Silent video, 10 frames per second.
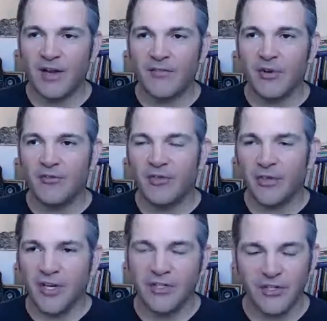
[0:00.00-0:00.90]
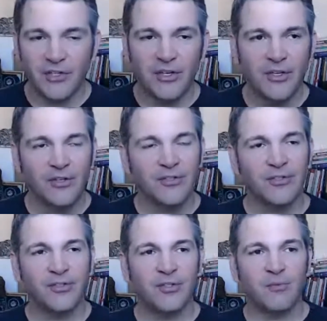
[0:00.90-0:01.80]
I have no affiliation.
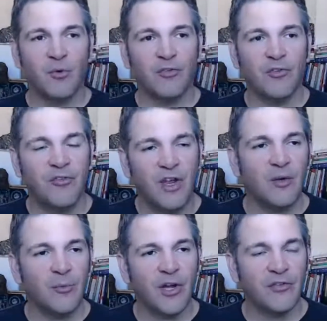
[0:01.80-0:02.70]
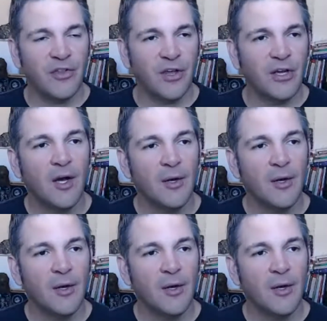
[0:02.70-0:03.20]
This is just more of a fandom kind of a thing.